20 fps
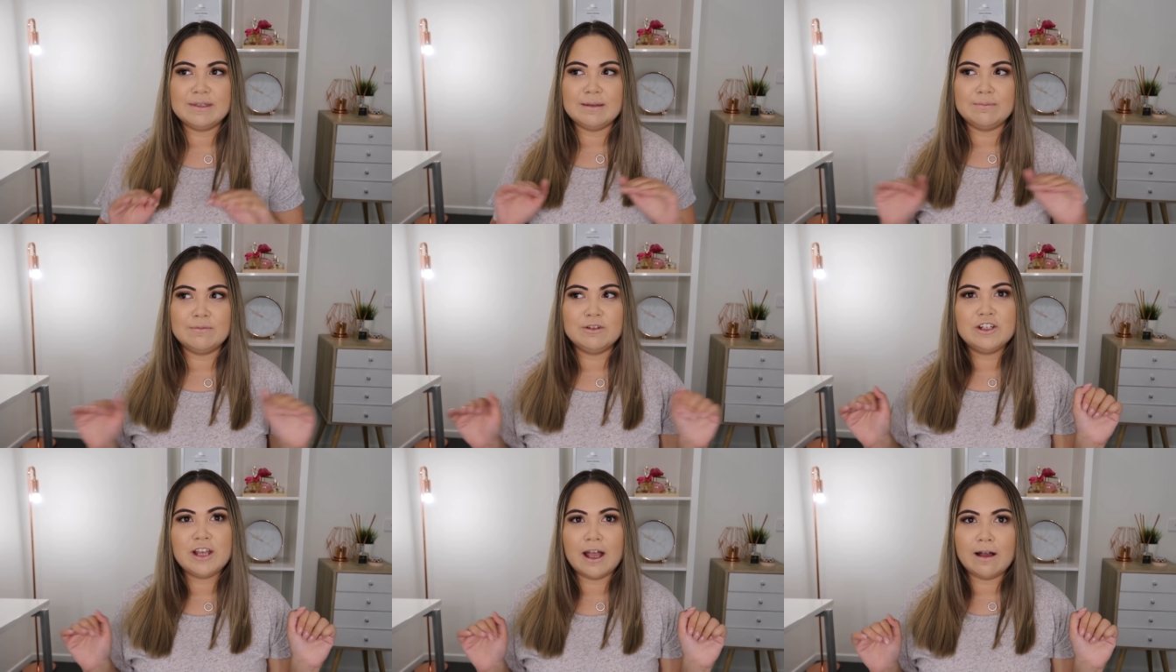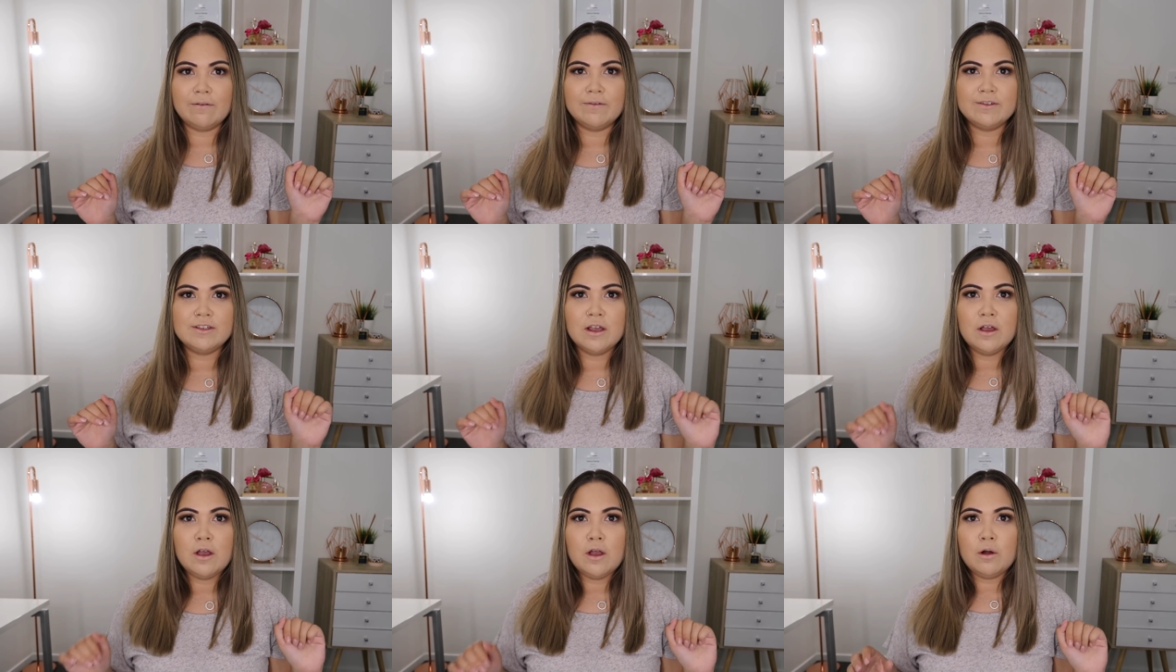some
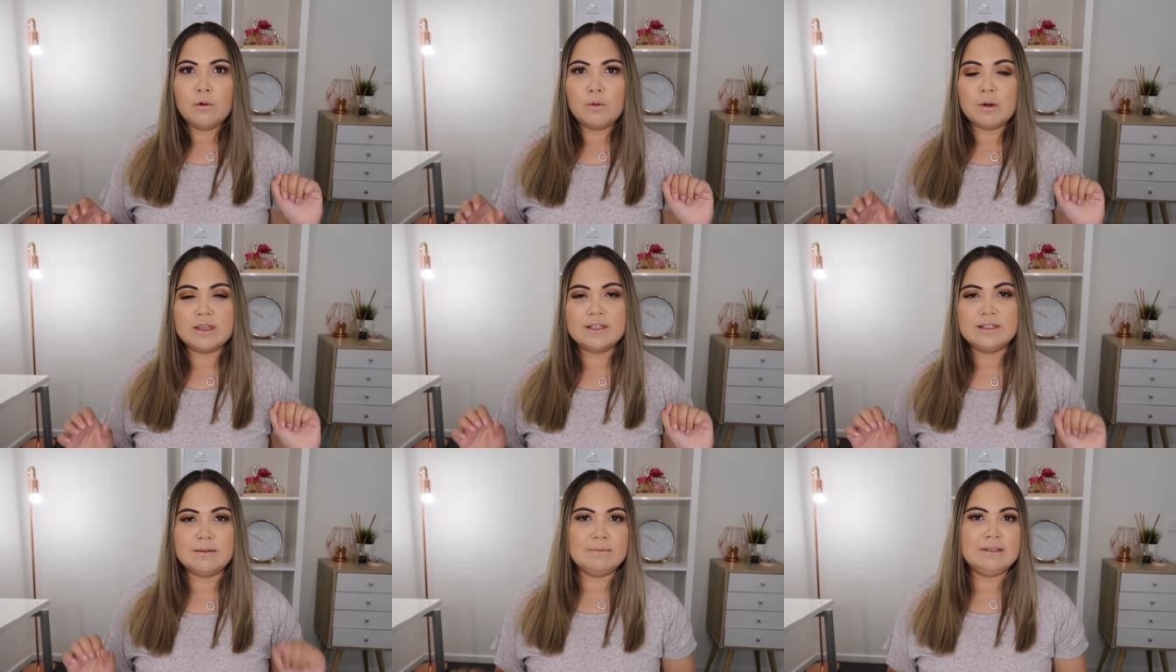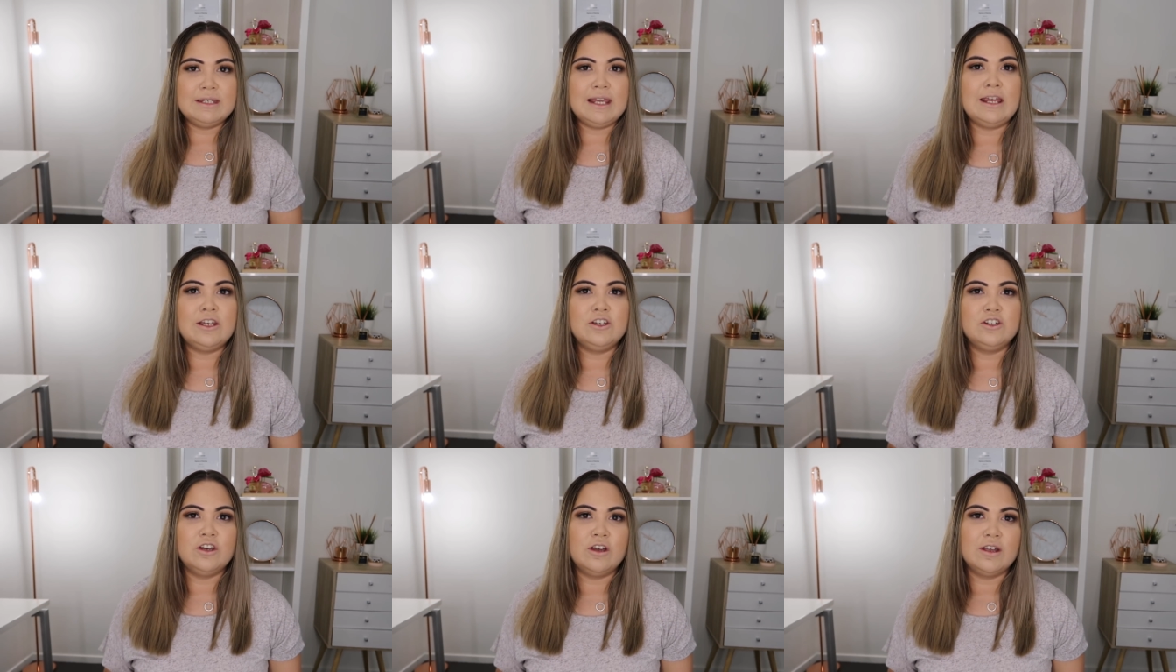shelves with some
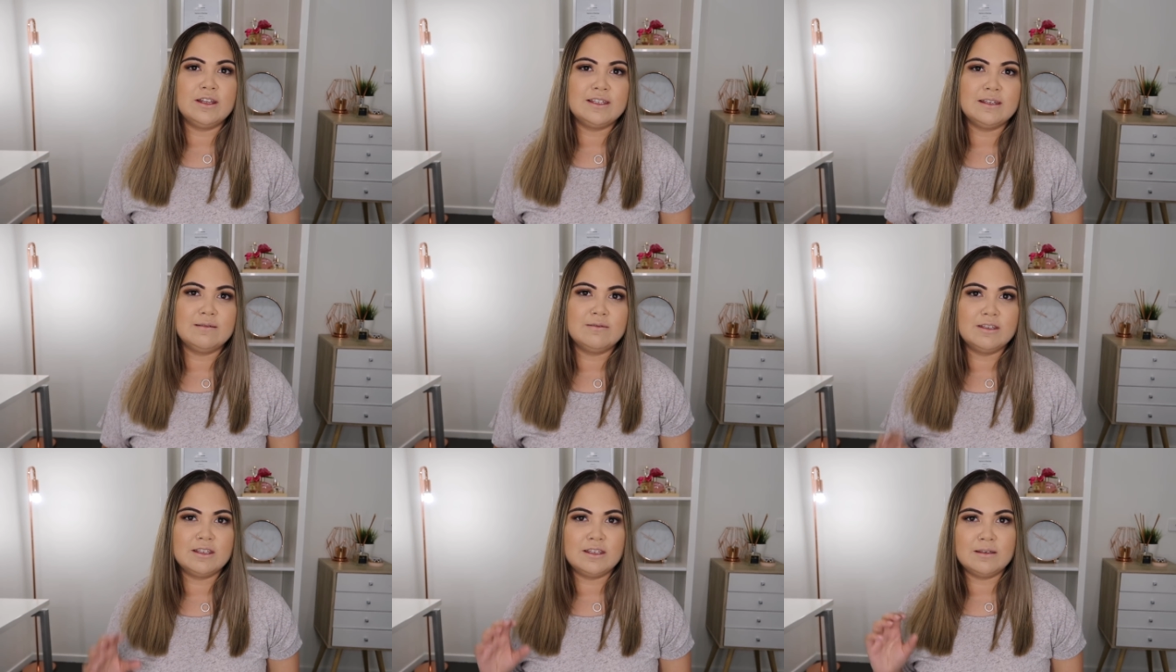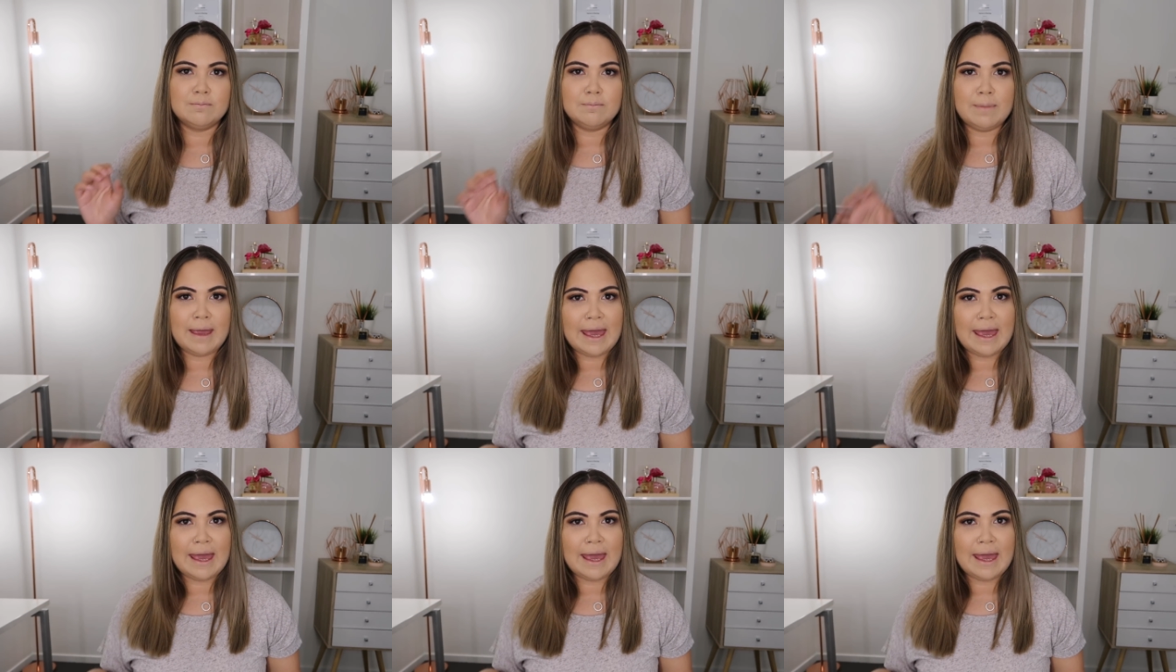t-shirts and some